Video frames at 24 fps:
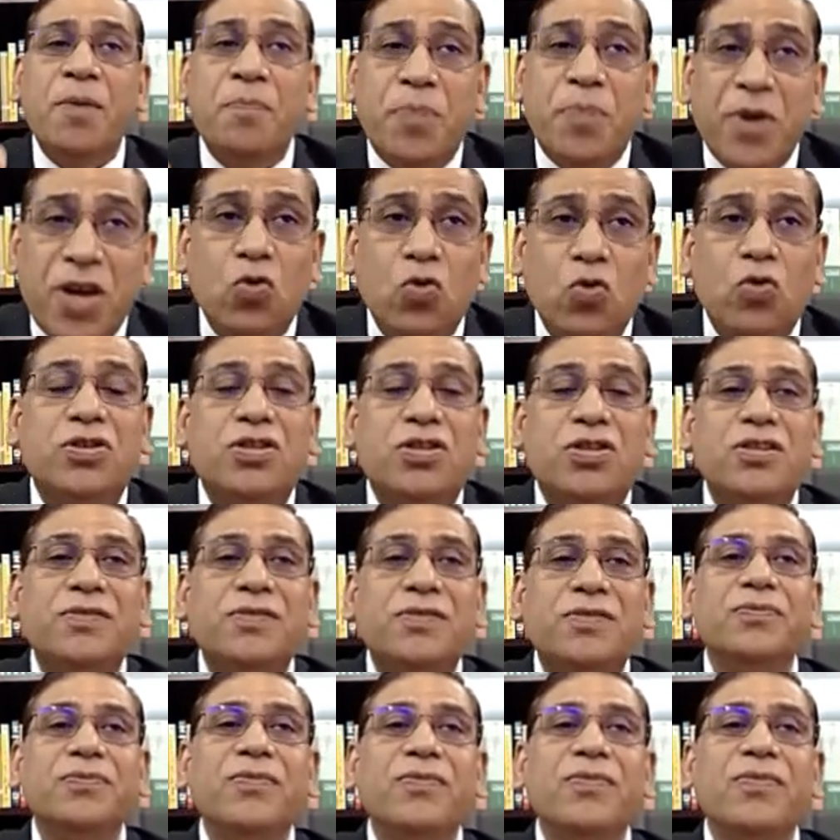and
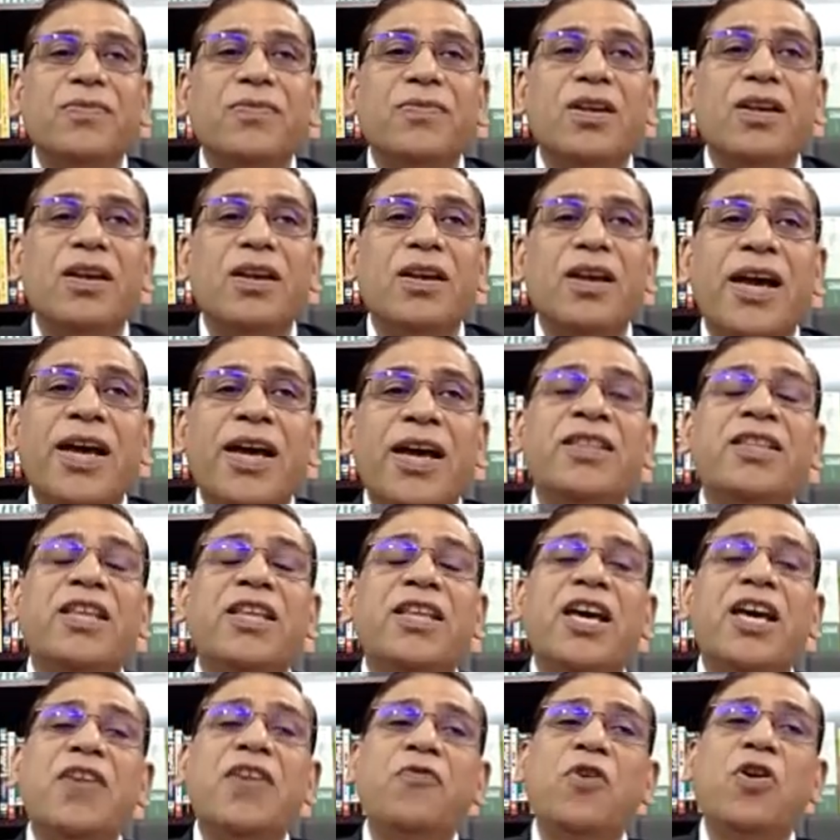abused
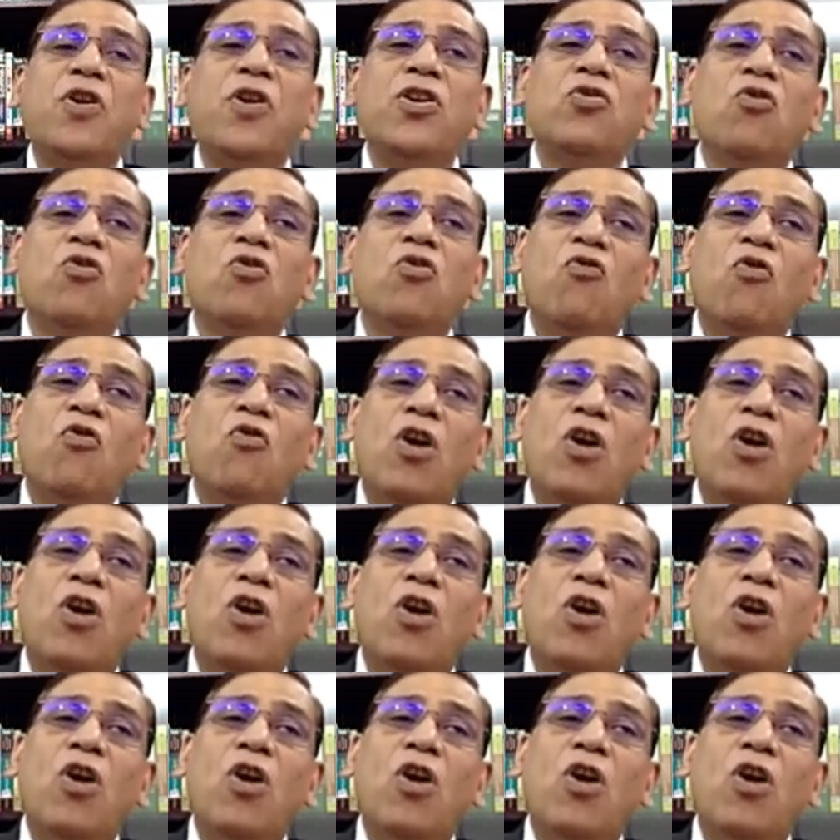and therefore you